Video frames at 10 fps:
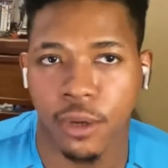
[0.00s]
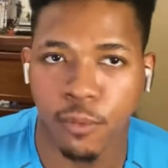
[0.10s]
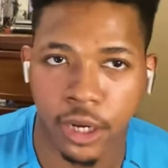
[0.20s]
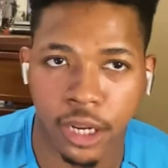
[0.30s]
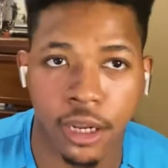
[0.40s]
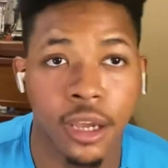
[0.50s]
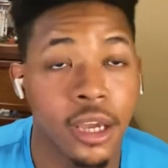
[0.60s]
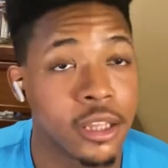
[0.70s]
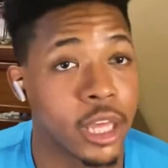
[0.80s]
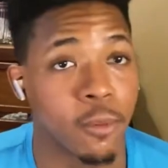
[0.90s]
wanted.
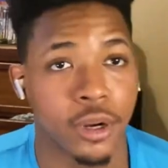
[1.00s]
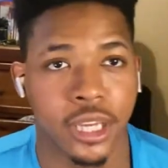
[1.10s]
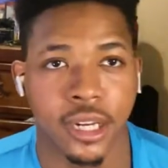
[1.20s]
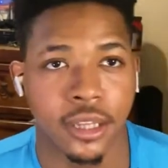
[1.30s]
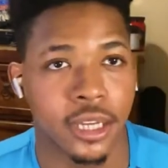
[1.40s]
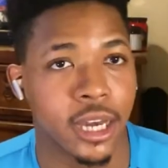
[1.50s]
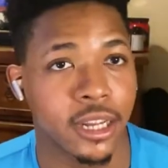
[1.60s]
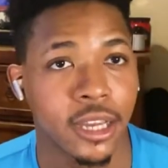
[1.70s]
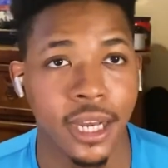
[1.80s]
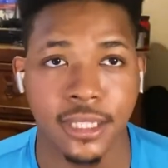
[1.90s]
They weren't getting the kind of
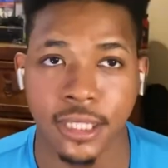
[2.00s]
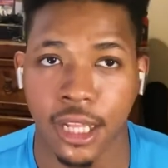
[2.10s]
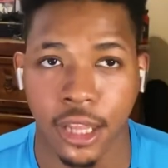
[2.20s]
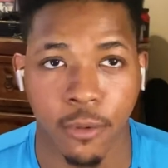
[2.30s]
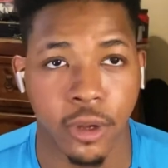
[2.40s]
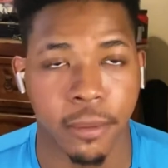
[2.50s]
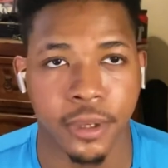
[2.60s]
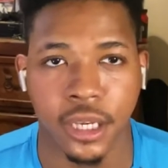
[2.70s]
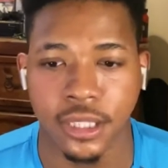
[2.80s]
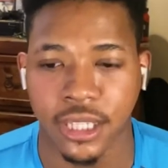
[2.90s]
content that they wanted
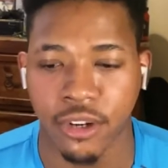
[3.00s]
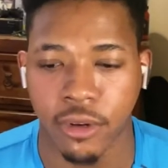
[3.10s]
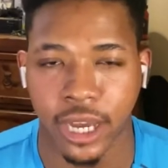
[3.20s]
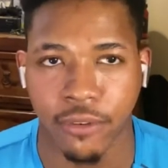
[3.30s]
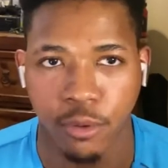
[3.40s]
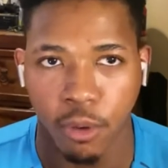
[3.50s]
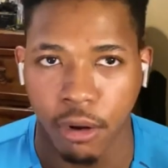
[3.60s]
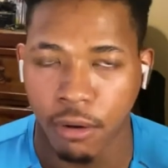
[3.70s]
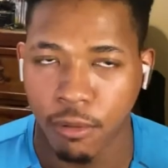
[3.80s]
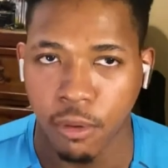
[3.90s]
because they don't have quote
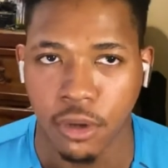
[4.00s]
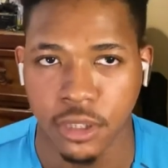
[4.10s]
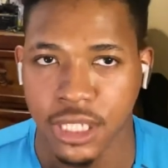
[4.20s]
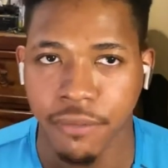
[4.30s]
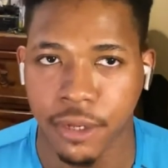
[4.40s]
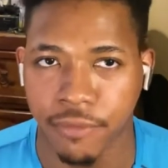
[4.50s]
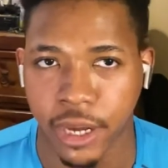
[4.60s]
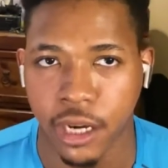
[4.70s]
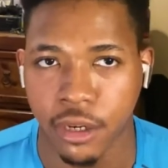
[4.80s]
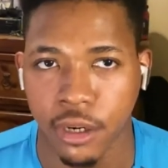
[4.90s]
unquote longevity
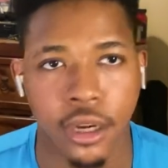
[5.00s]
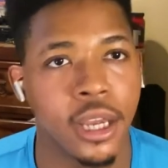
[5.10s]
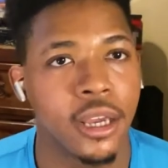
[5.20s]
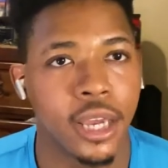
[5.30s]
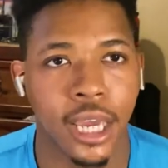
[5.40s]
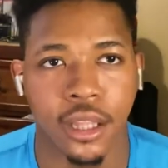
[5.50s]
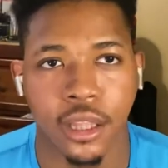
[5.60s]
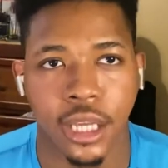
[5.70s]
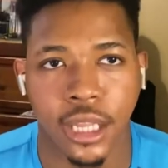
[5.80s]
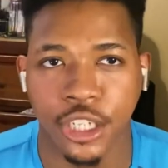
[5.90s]
factor. And
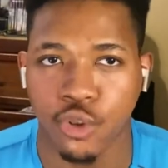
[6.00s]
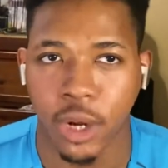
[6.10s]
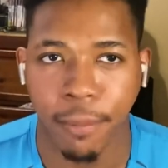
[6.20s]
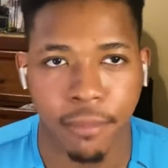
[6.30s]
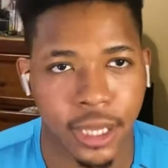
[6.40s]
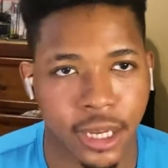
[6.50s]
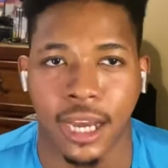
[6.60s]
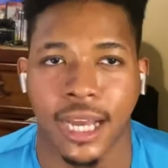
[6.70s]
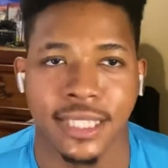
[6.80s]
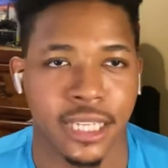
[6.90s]
then they drop them like a
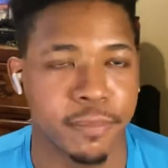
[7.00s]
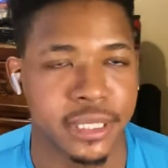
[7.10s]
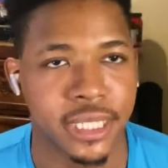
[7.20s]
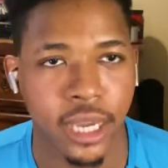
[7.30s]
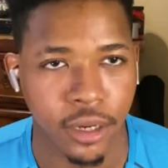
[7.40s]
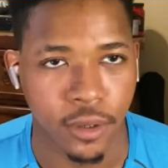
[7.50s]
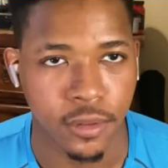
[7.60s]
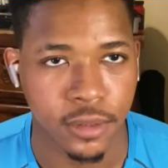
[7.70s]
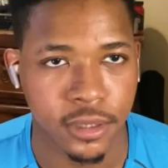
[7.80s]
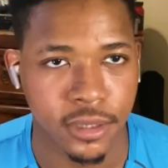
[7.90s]
hot sack of
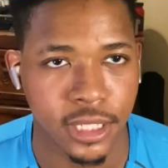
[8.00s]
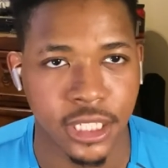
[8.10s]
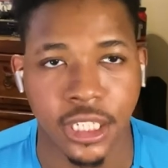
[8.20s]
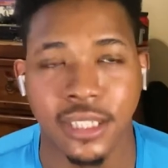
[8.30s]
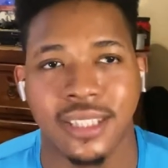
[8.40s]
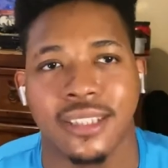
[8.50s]
potatoes. It's just,